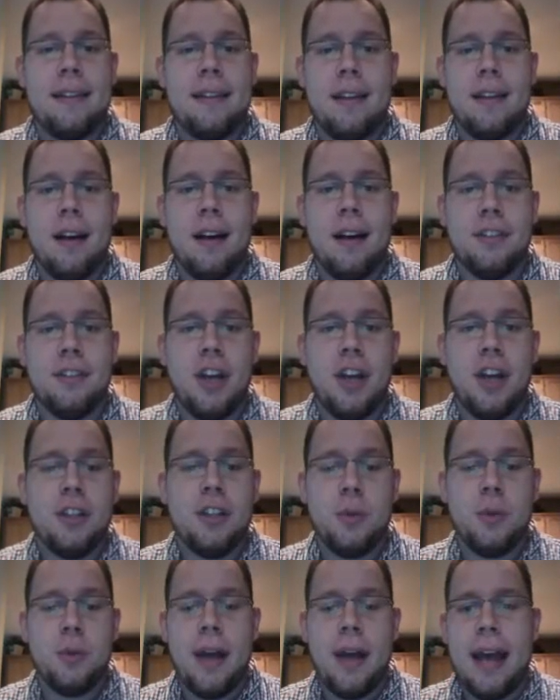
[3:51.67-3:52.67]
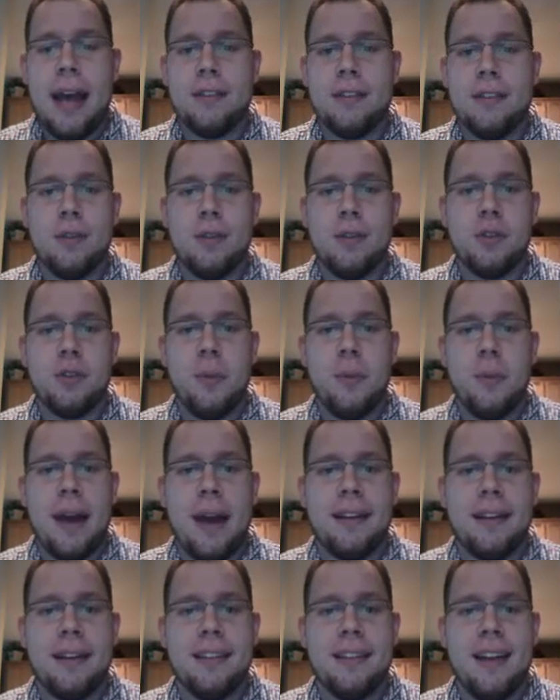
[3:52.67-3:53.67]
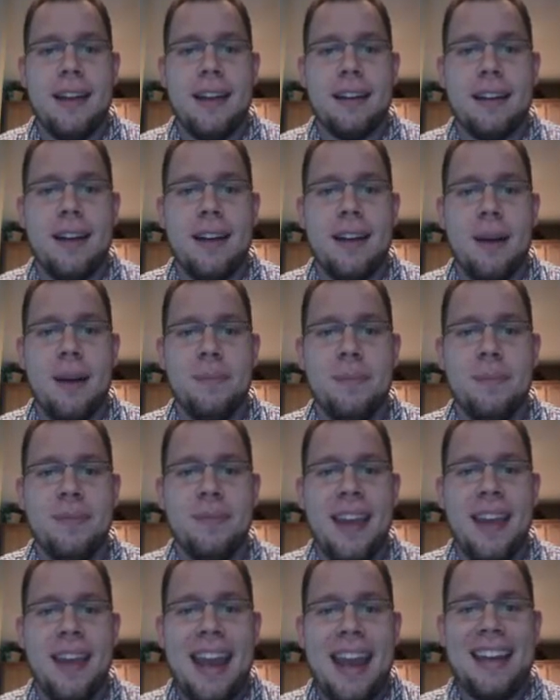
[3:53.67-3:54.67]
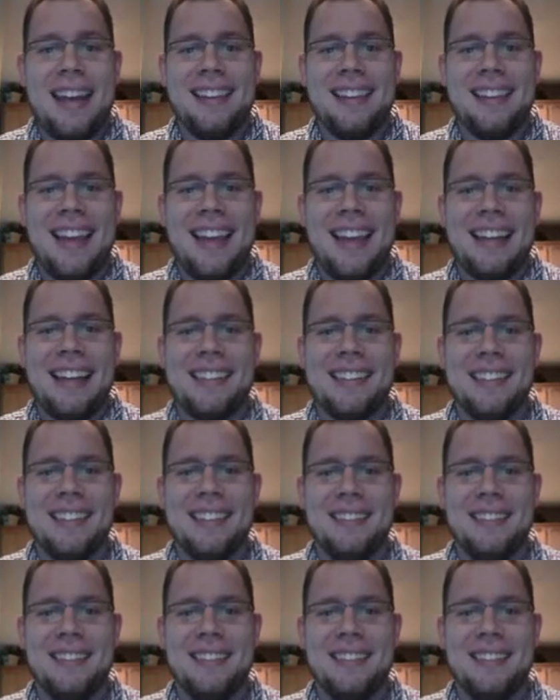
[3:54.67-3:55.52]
joshua@socialmatica.com. Hey, thanks.